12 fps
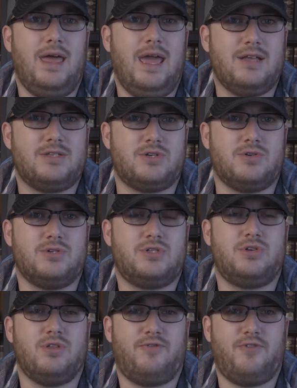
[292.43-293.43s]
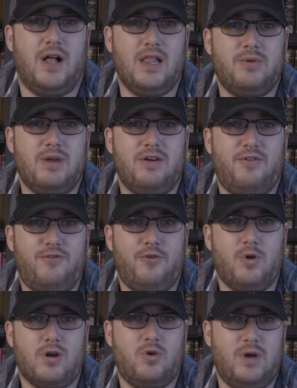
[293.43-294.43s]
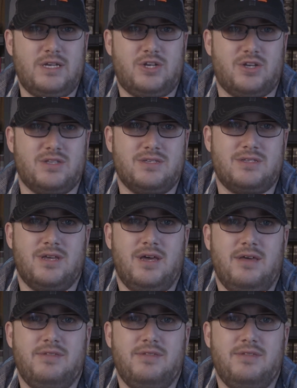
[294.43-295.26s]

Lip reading: answers to the following 4 questions,